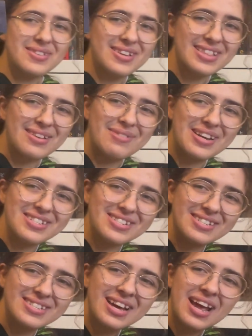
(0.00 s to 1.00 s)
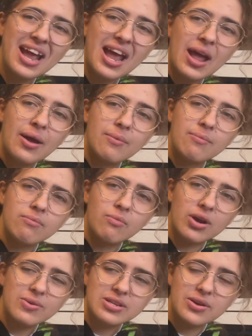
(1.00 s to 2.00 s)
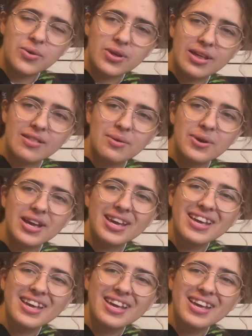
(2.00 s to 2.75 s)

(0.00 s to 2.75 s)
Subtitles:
at them edges. Why was I holding it that way?